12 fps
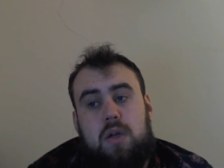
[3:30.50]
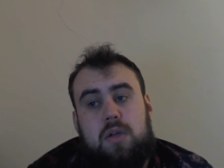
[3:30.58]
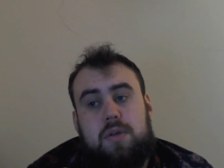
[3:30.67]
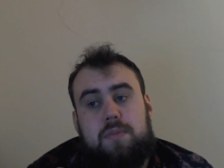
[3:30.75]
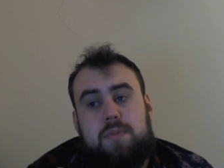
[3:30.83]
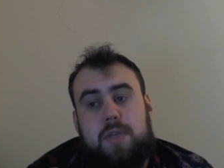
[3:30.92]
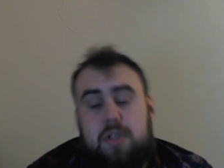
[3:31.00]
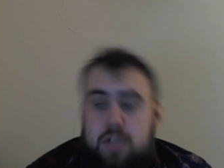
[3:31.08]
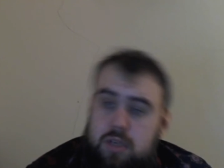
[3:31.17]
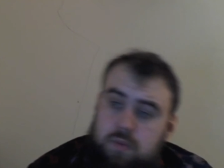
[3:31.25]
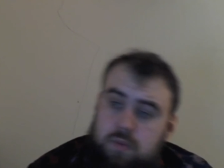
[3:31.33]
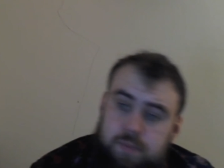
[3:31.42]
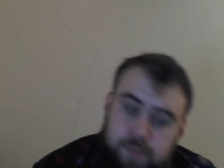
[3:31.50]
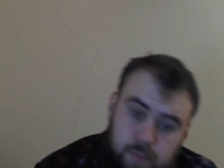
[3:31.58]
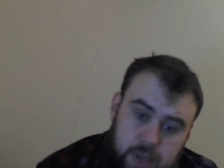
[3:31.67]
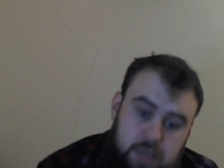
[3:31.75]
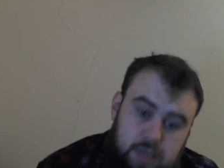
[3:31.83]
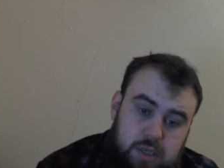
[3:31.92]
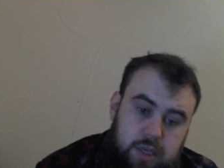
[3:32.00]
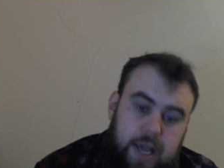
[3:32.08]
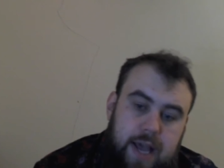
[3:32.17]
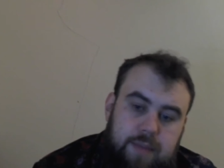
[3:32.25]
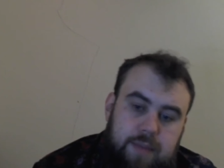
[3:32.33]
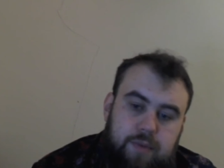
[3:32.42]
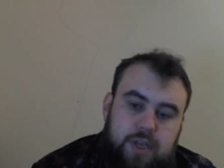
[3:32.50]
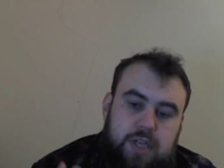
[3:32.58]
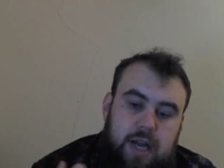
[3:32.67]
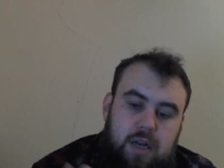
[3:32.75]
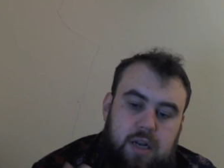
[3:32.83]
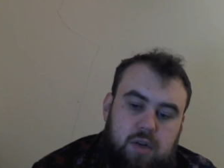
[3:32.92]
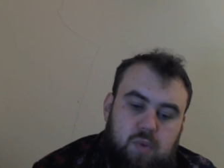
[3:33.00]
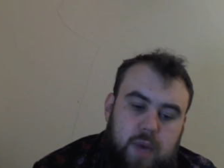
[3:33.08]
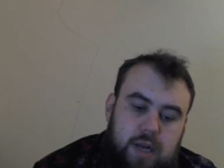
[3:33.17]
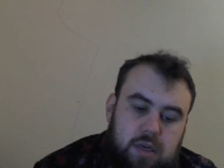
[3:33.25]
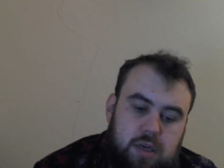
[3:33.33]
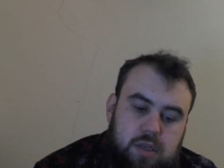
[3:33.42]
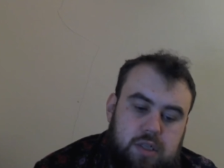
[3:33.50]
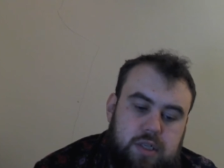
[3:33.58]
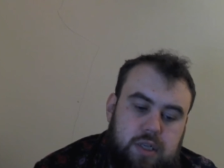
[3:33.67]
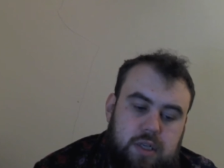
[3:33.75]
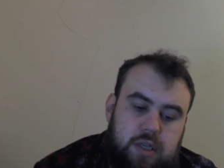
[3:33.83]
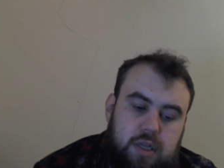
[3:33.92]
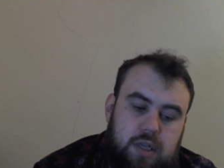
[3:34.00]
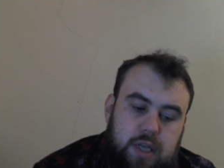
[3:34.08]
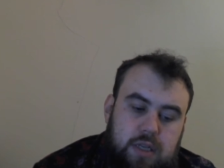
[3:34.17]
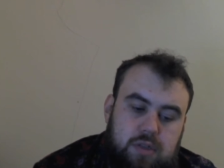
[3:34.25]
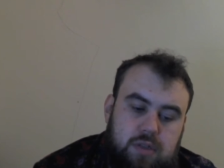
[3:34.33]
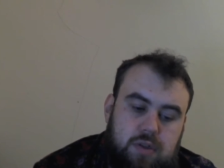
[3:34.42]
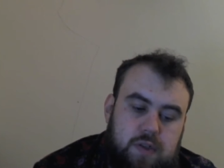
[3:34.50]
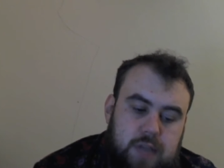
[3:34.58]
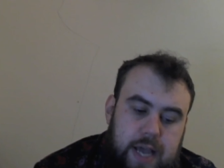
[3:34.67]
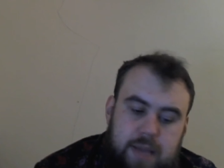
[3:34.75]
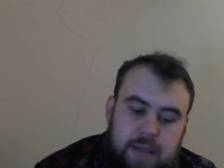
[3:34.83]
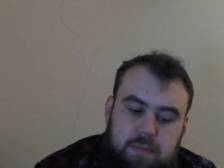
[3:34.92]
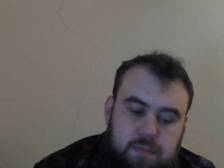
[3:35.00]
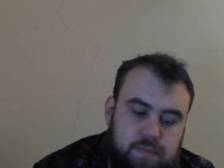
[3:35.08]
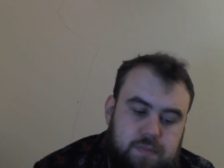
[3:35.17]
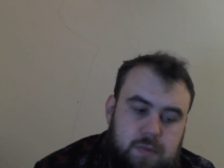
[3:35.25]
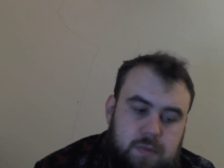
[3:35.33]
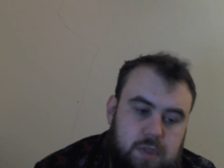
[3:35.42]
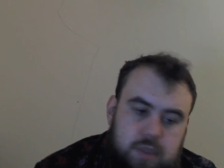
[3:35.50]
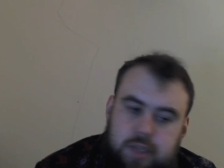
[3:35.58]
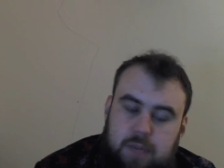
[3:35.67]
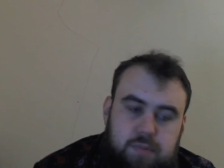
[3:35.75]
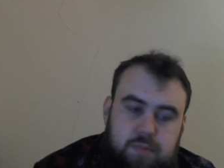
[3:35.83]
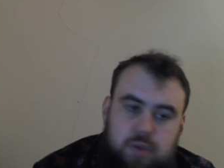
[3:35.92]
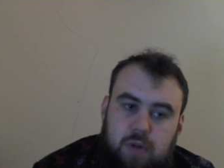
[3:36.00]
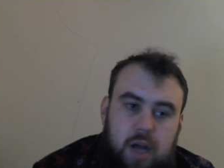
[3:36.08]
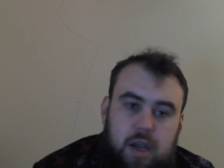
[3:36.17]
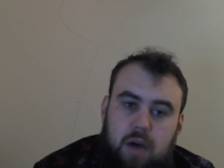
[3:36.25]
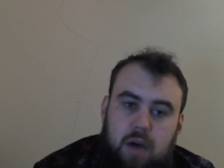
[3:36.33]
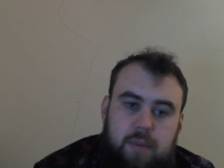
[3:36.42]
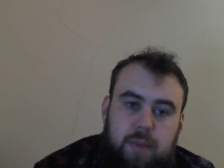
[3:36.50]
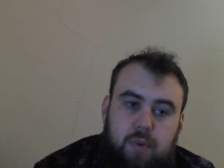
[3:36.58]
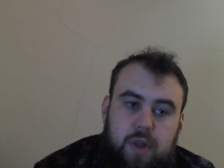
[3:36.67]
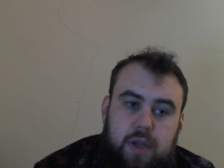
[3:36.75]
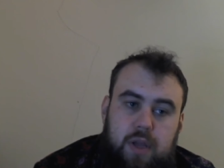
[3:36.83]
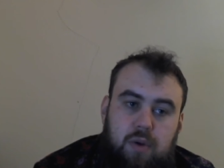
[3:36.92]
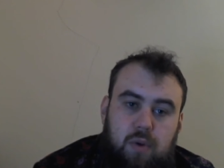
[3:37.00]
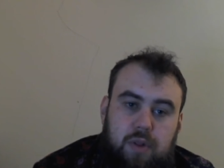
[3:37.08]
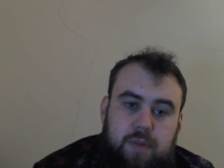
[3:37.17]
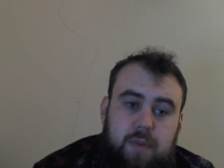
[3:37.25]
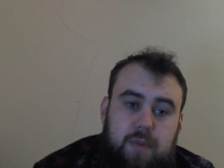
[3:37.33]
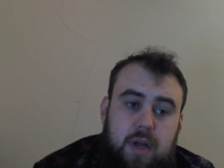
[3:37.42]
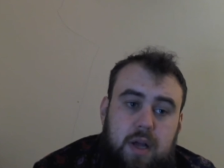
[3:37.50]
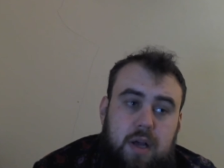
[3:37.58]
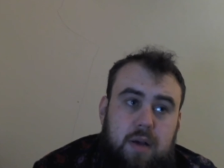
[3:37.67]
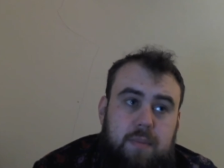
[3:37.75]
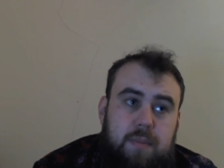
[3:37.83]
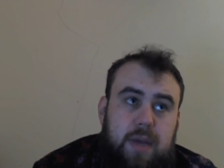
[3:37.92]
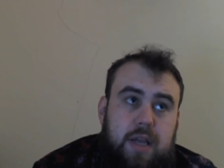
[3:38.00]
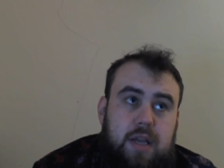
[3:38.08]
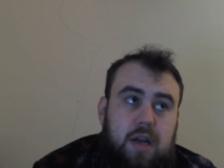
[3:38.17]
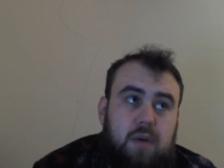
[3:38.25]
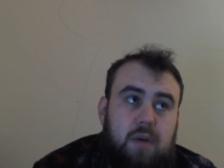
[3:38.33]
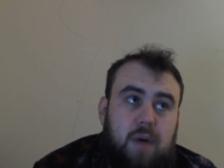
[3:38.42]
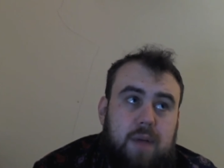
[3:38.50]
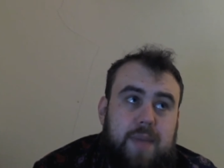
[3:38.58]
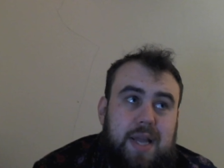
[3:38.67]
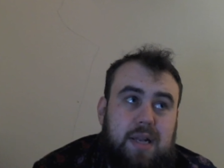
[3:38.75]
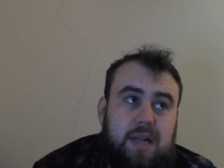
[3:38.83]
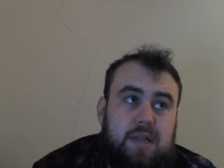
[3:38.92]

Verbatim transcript: because she went to Cambridge and had went into the same sub school. I can't remember what they call them, but you know what I mean.